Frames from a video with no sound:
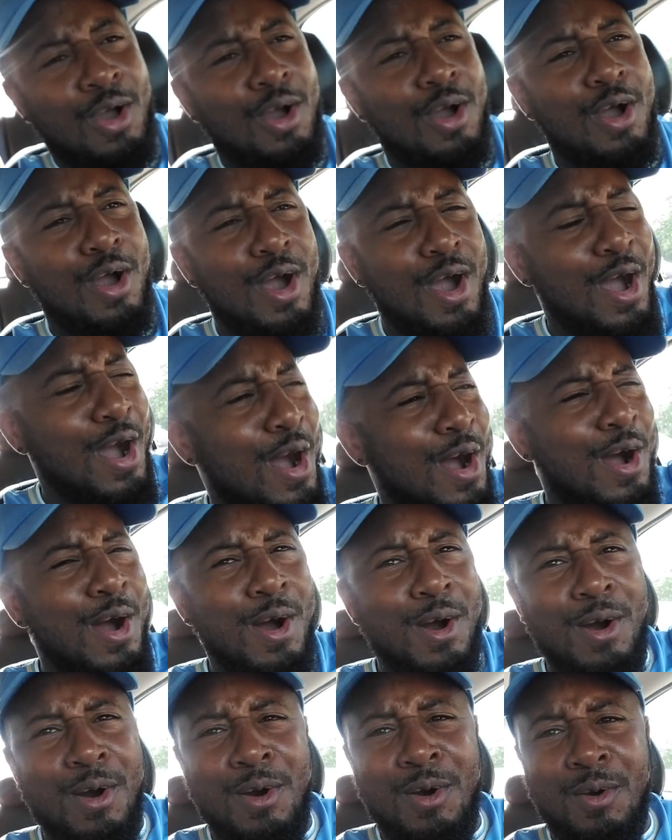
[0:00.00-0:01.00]

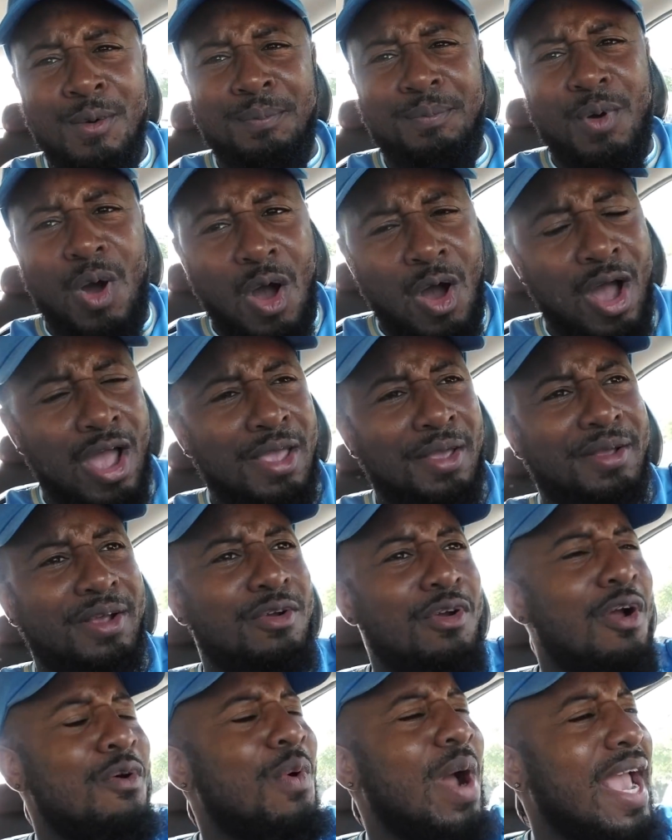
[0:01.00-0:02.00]
Oh boy,
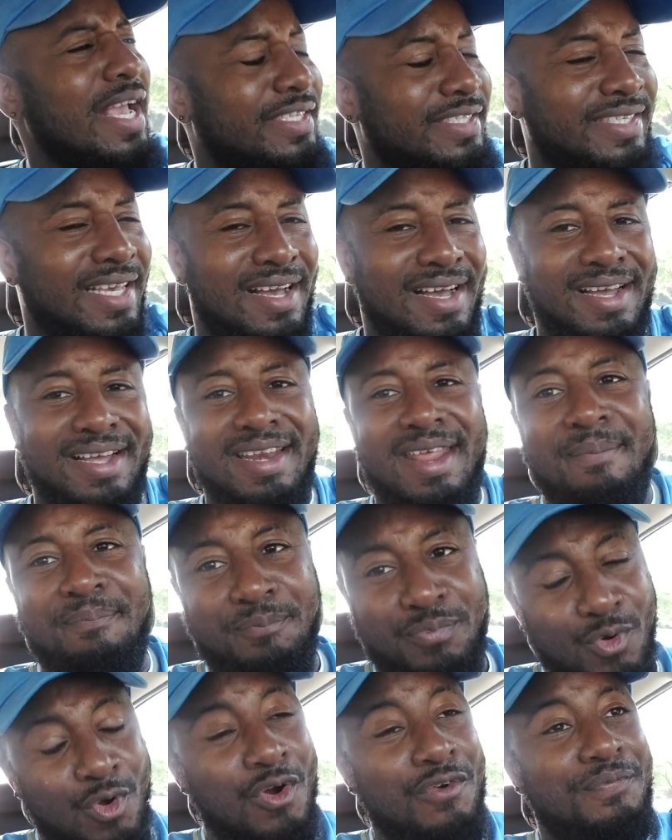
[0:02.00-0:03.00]
Croatia, they
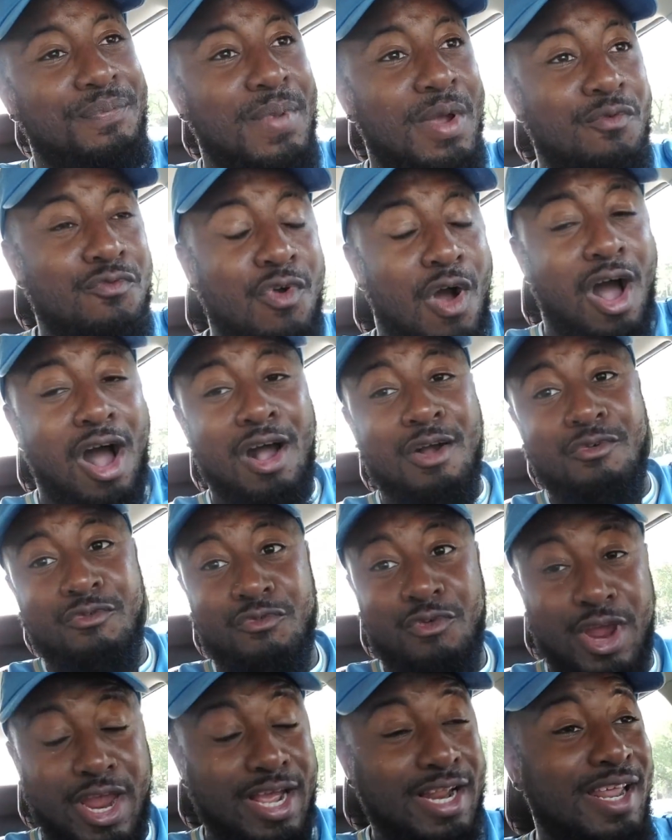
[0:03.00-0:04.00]
proved me wrong,
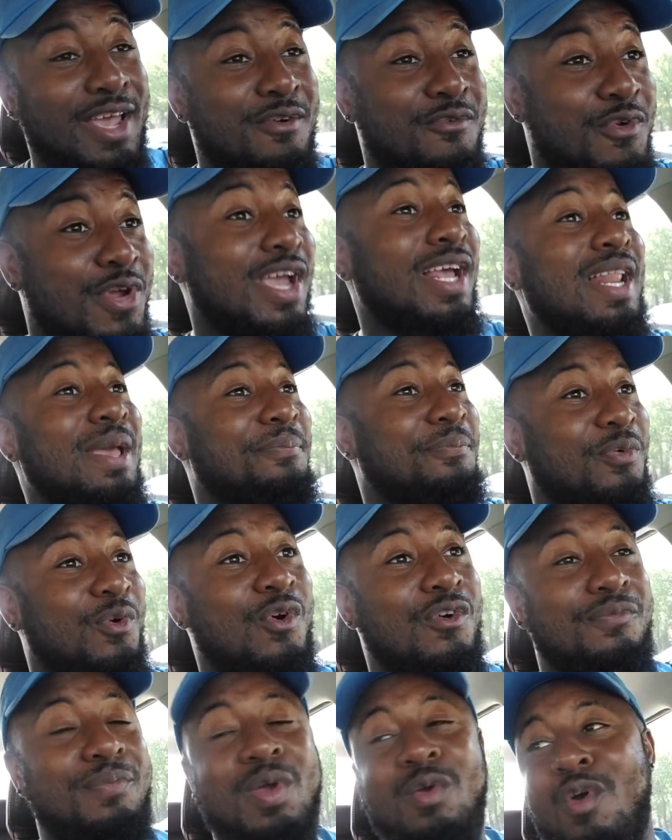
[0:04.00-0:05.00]
really
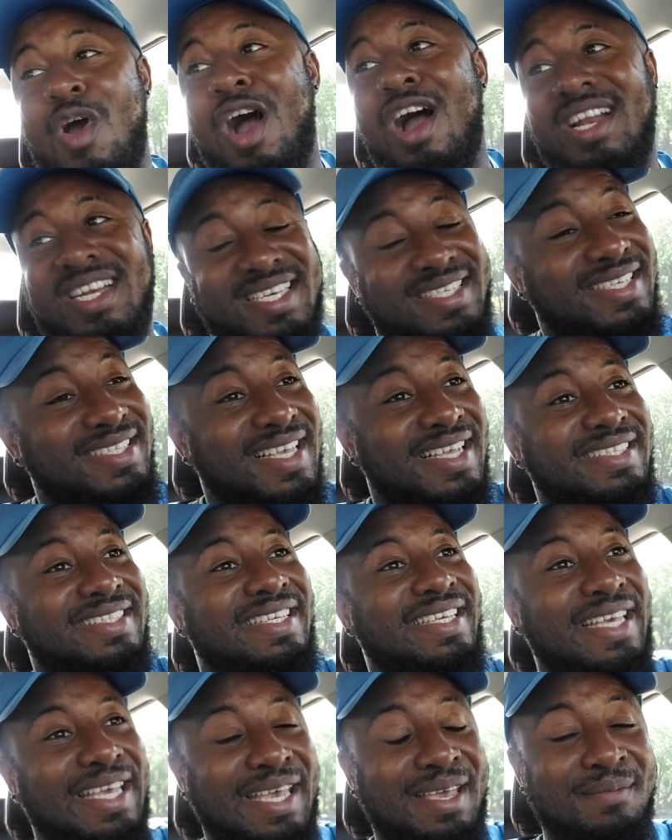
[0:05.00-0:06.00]
proved me wrong. This is a
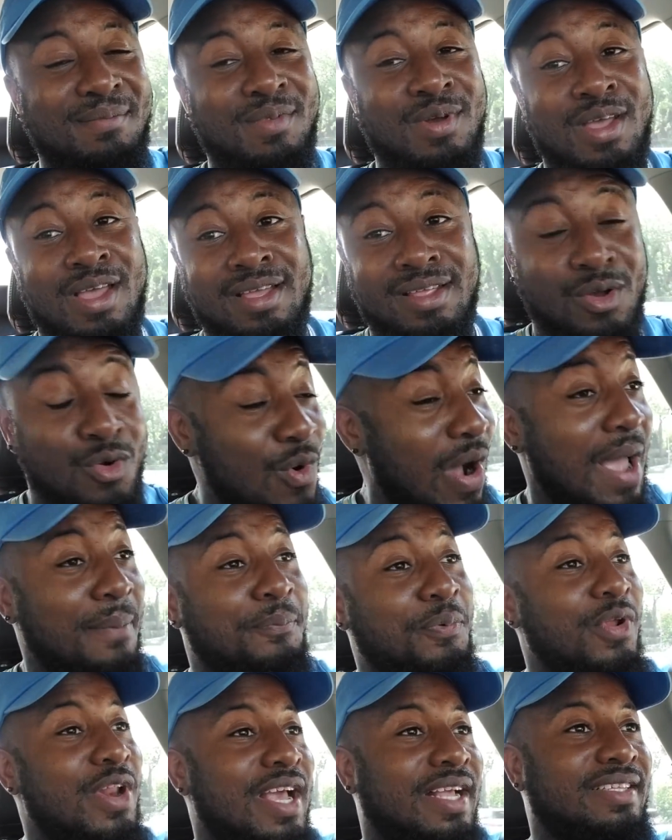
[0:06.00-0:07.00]
team who I
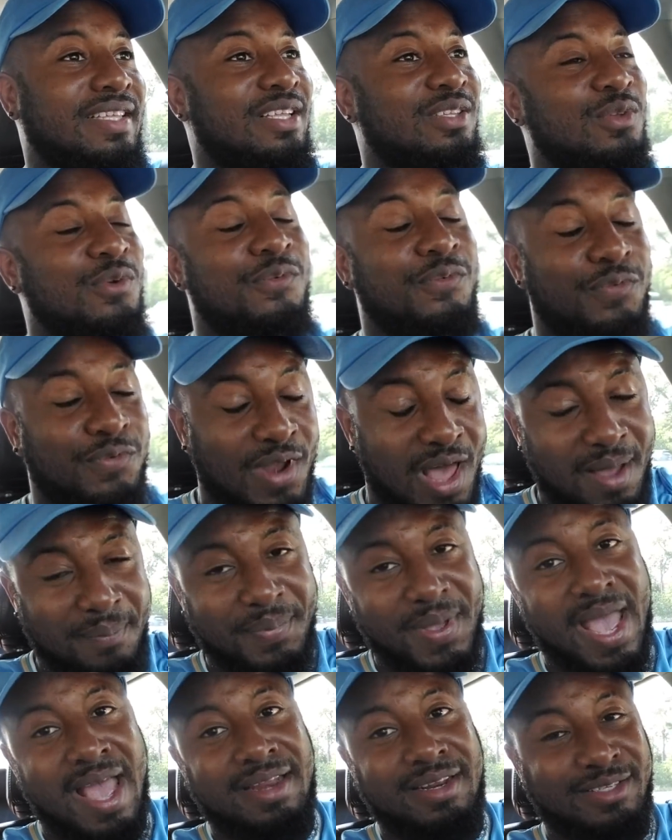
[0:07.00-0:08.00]
predicted to flop
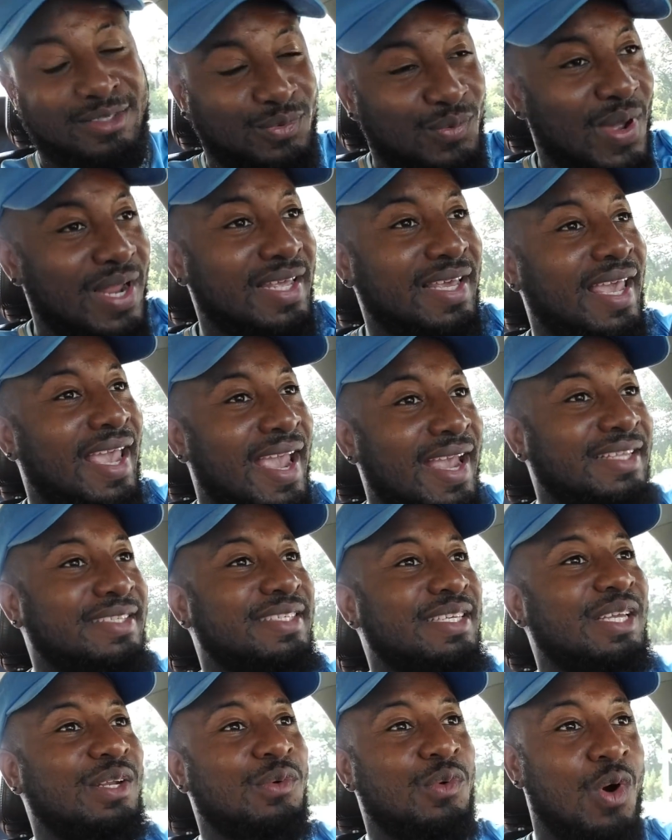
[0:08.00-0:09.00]
at the
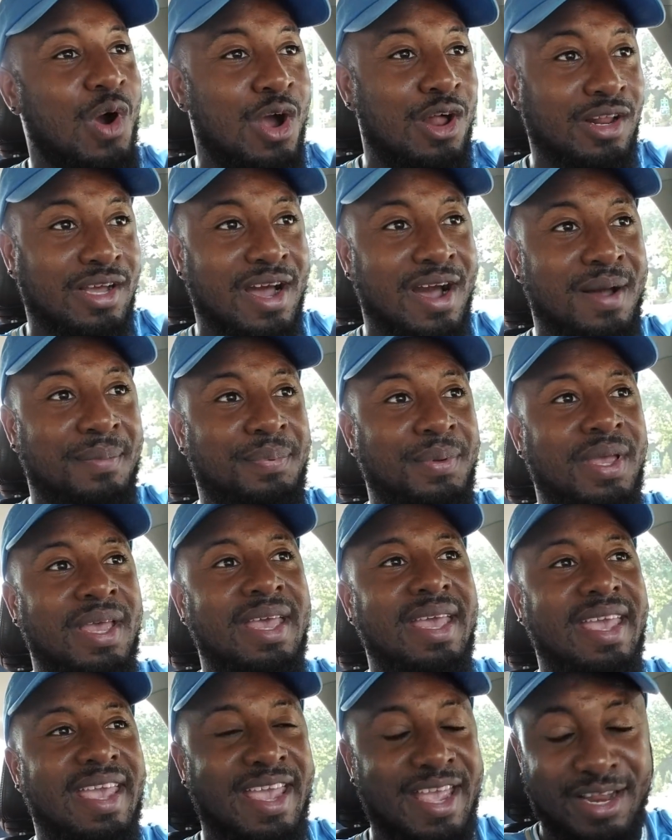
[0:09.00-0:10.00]
2018 World Cup
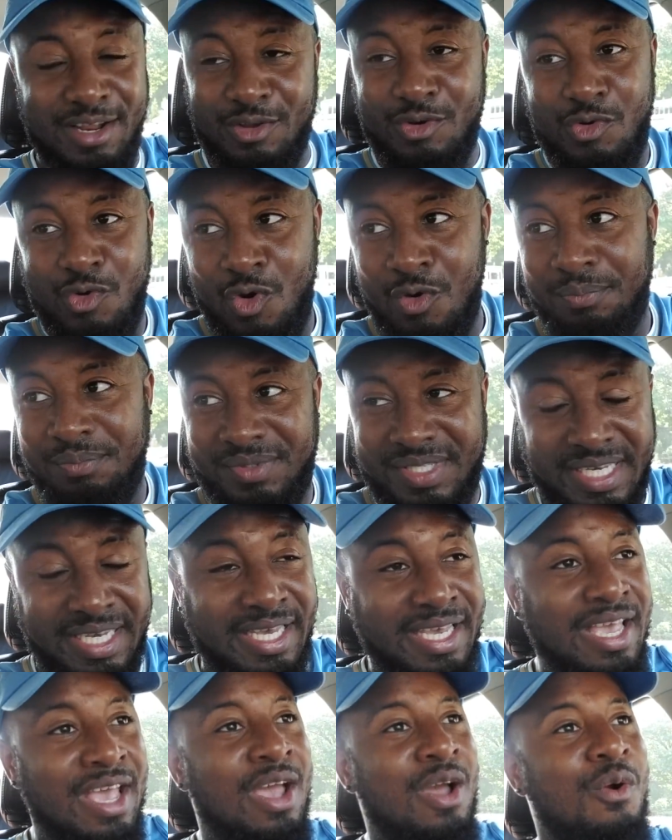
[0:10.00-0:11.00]
in Group
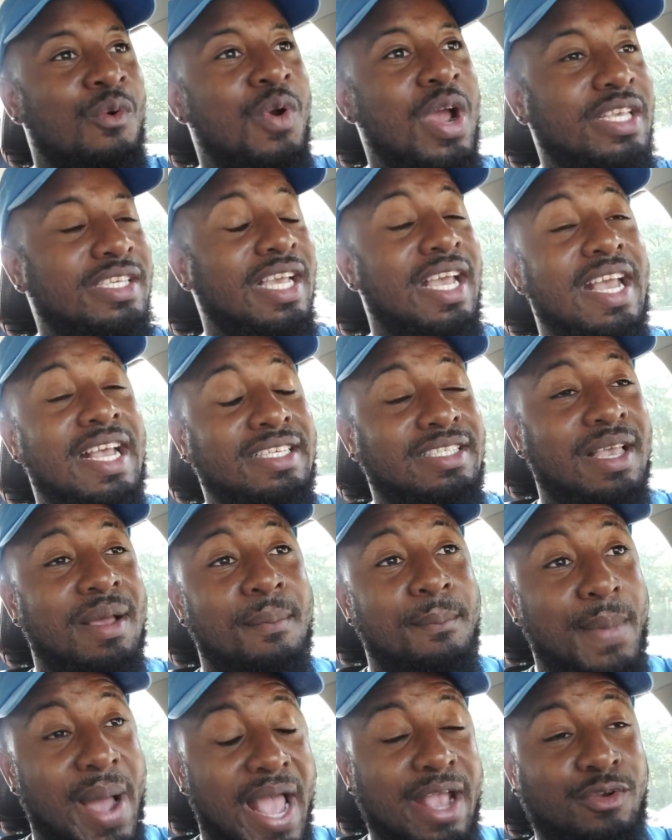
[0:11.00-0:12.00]
D, which is
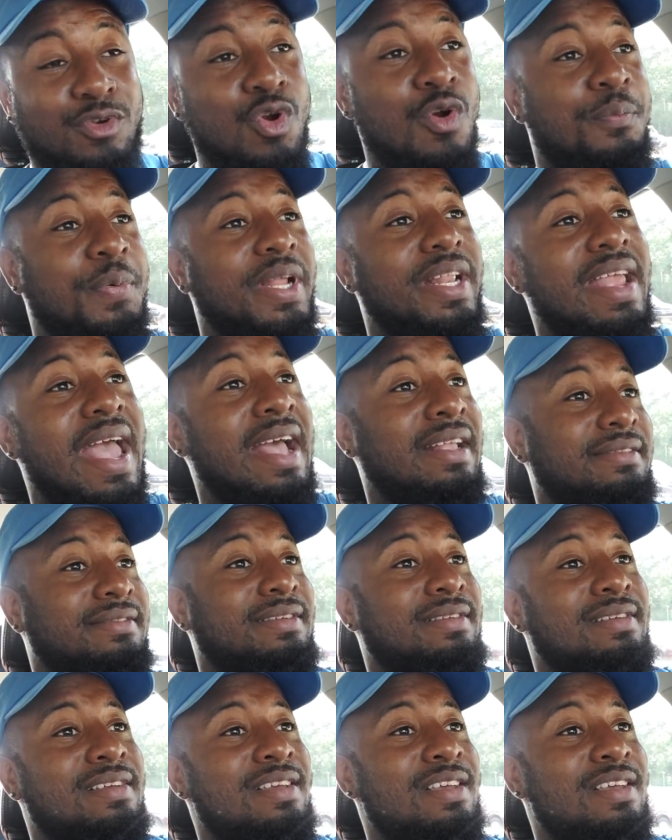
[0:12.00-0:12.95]
my group of death.